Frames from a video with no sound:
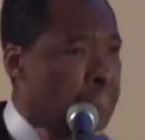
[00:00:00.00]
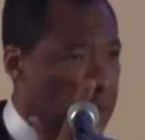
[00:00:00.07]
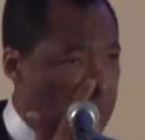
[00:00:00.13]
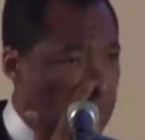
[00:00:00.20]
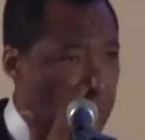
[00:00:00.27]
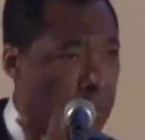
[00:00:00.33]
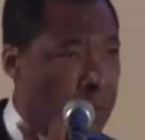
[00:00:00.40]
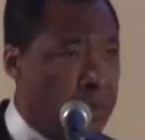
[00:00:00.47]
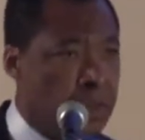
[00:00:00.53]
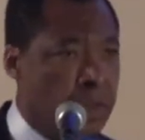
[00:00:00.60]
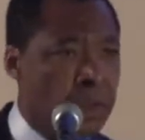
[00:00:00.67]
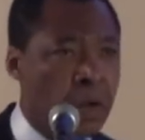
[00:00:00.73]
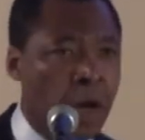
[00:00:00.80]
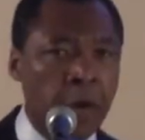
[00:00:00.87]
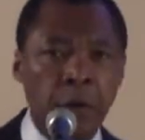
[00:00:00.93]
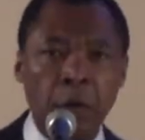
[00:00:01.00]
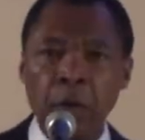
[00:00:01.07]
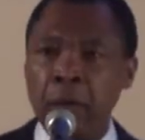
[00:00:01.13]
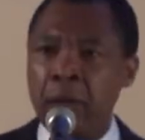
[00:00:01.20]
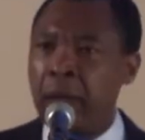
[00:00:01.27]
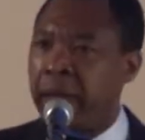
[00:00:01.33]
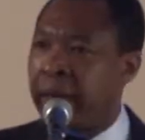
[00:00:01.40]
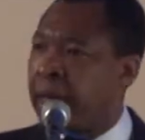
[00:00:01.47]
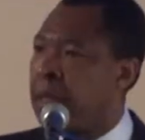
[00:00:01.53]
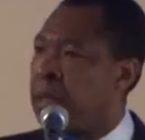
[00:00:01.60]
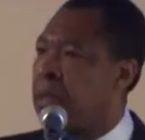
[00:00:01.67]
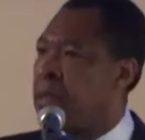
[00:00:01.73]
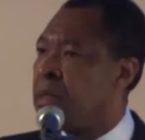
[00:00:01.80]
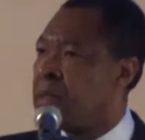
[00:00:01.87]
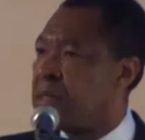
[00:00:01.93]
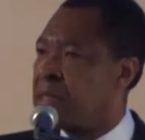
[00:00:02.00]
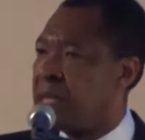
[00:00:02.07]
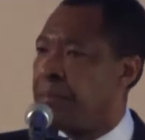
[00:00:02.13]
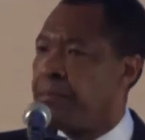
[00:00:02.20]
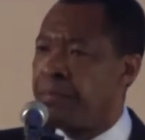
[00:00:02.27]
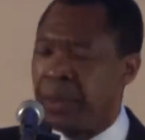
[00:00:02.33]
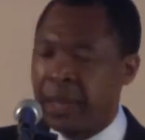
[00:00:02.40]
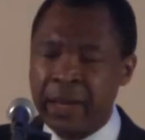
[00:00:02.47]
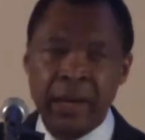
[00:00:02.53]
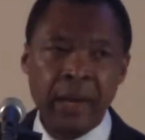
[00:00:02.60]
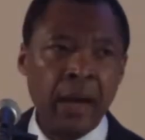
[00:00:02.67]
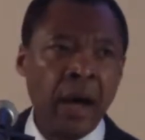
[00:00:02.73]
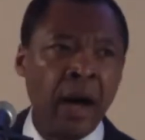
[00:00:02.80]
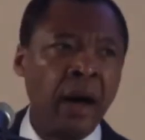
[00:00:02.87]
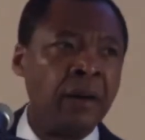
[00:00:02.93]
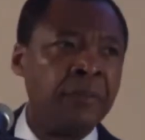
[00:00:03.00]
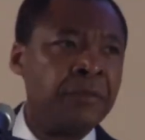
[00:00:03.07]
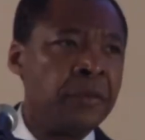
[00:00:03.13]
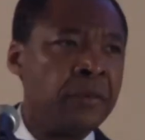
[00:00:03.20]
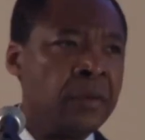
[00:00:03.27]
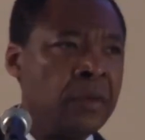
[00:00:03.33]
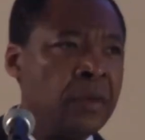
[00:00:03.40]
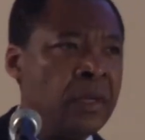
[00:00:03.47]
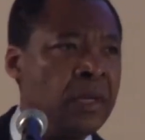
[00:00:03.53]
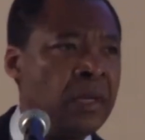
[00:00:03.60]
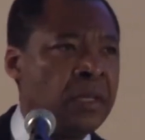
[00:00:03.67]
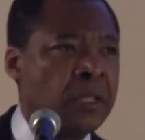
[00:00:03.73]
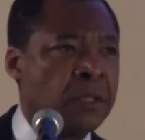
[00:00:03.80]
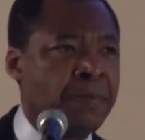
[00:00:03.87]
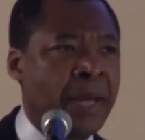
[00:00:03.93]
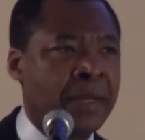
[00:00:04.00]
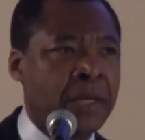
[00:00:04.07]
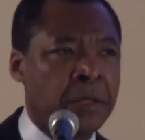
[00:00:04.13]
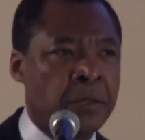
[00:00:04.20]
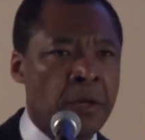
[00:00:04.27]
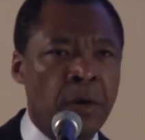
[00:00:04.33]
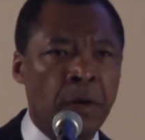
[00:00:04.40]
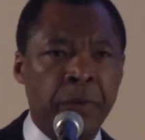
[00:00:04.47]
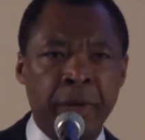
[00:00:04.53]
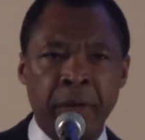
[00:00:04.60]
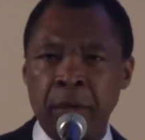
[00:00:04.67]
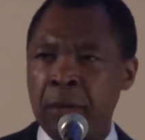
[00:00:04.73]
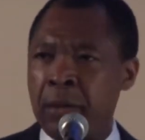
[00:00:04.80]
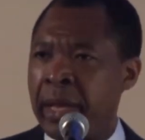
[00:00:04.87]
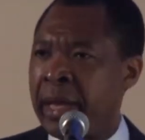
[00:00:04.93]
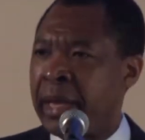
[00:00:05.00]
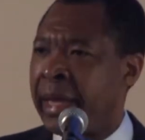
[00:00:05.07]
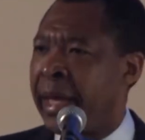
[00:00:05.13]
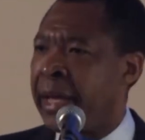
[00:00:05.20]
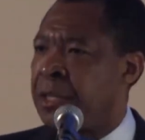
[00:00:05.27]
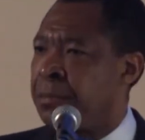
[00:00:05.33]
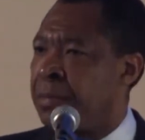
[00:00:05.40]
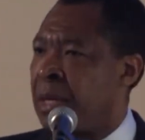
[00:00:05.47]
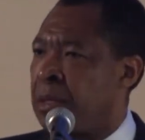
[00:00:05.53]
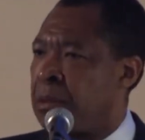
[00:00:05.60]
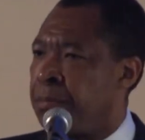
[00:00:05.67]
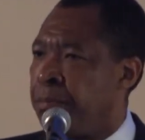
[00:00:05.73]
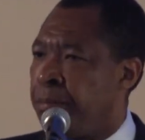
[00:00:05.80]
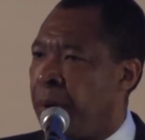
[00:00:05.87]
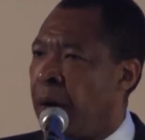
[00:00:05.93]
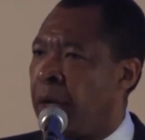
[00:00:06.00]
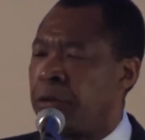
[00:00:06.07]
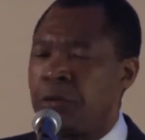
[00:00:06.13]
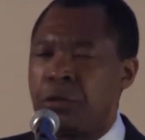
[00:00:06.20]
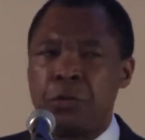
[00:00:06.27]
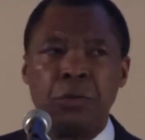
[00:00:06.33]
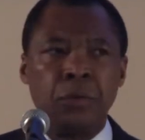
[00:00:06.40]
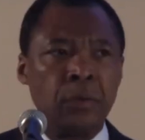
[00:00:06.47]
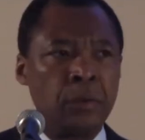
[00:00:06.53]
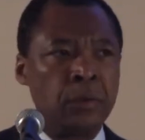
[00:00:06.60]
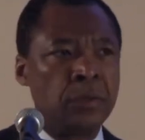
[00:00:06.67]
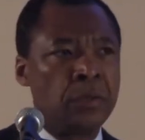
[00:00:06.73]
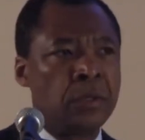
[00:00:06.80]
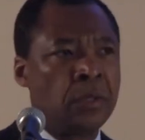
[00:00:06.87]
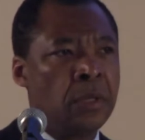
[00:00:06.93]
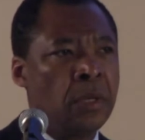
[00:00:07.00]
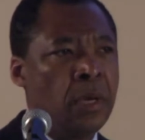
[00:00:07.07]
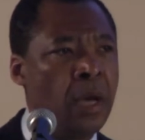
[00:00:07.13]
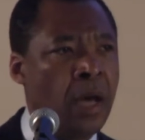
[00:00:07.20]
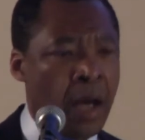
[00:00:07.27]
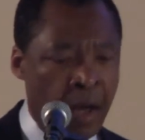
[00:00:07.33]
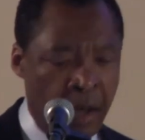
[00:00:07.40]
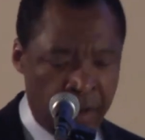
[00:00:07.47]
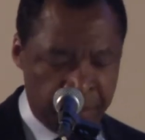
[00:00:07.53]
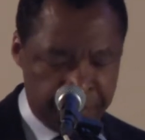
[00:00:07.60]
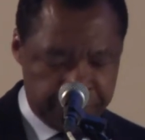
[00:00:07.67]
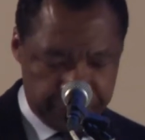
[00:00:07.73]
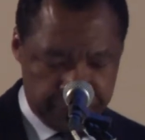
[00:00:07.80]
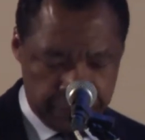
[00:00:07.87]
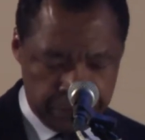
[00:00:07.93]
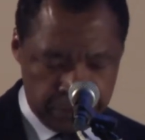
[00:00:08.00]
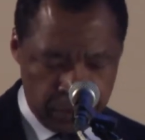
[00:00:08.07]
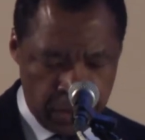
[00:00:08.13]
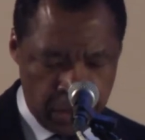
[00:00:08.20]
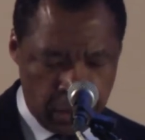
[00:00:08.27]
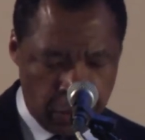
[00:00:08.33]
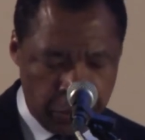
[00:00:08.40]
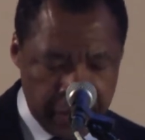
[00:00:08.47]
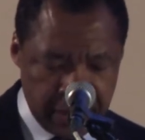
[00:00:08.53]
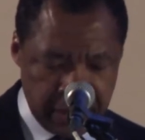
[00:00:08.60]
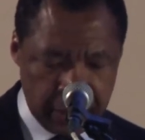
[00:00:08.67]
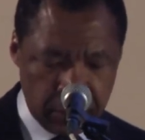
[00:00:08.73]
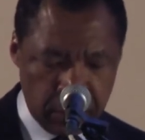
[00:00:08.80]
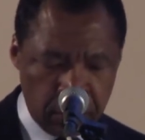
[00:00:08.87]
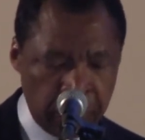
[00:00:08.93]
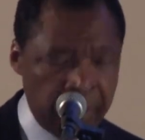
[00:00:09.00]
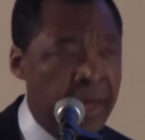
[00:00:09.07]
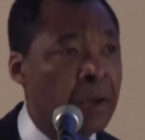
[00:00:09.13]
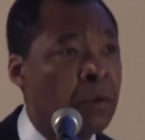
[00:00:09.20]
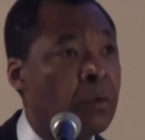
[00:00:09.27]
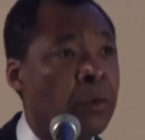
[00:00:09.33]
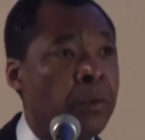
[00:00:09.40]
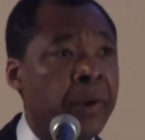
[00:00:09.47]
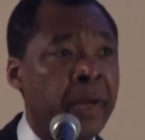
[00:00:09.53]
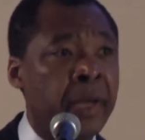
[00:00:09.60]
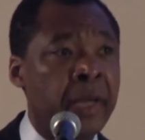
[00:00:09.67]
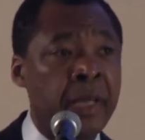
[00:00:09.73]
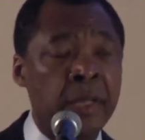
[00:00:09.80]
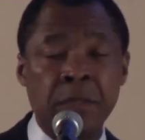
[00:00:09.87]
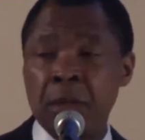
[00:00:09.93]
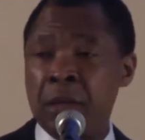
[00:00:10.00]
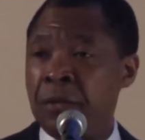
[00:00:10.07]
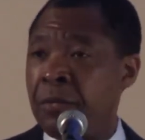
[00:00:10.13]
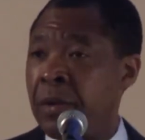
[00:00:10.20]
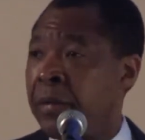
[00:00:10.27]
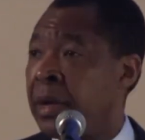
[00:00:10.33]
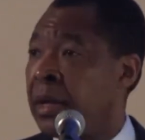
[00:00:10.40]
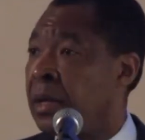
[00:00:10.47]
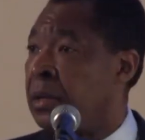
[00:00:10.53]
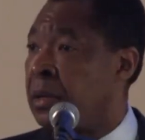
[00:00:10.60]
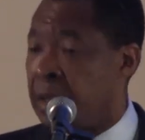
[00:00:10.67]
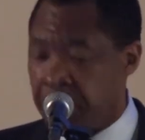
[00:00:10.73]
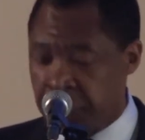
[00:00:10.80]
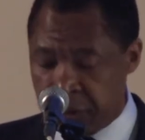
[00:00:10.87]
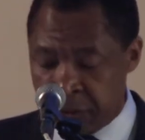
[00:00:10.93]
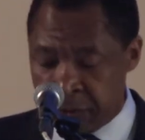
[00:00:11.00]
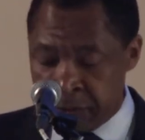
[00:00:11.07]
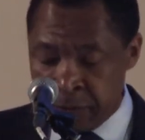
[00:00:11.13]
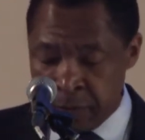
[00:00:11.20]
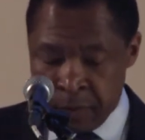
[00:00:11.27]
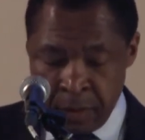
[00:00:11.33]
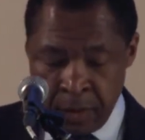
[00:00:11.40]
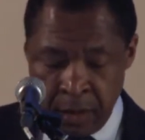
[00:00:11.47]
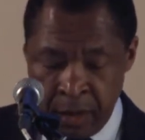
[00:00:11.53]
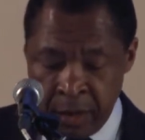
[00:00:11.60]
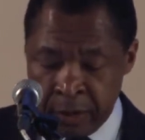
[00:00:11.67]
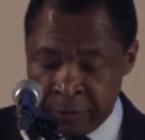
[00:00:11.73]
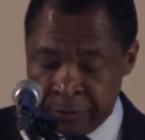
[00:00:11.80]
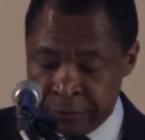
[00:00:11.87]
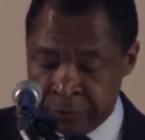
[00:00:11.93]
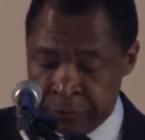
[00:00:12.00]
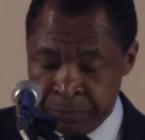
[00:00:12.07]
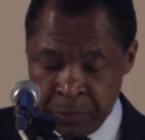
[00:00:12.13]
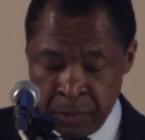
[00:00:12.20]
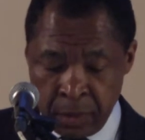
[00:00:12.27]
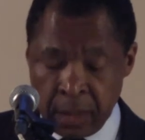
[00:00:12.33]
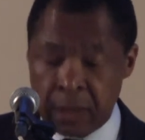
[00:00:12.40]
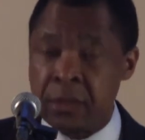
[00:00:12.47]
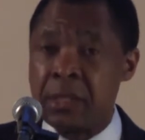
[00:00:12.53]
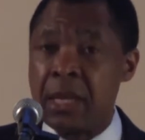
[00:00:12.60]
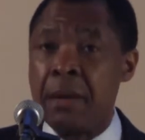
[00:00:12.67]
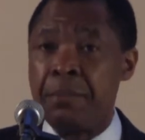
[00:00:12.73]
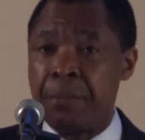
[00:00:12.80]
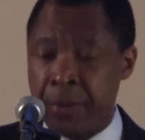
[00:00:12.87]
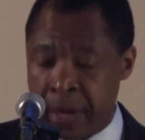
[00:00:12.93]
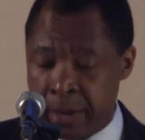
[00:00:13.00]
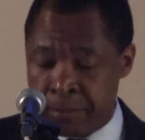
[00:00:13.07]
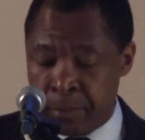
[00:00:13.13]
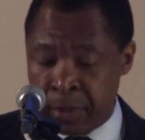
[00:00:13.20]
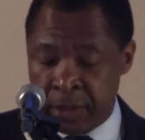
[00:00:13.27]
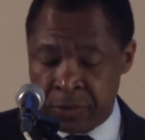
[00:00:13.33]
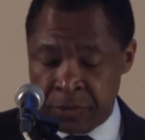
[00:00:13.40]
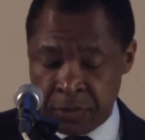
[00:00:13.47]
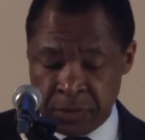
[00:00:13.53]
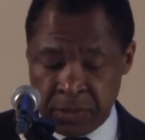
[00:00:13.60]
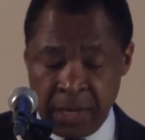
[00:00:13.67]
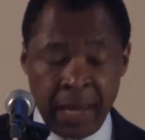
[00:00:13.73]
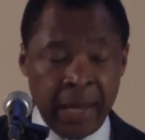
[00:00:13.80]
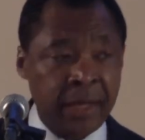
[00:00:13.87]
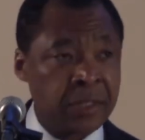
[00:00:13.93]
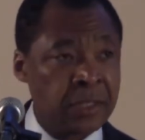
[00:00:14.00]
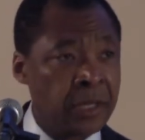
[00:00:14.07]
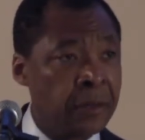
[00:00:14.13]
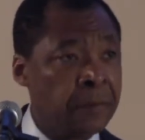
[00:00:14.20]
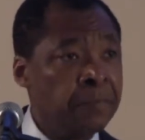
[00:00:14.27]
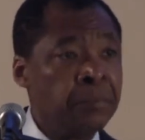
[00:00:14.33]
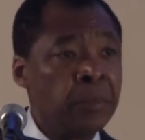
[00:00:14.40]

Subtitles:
tools not only simply of spectatorial engagement, but tools of critical inquiry into the very condition of contemporary and modern society.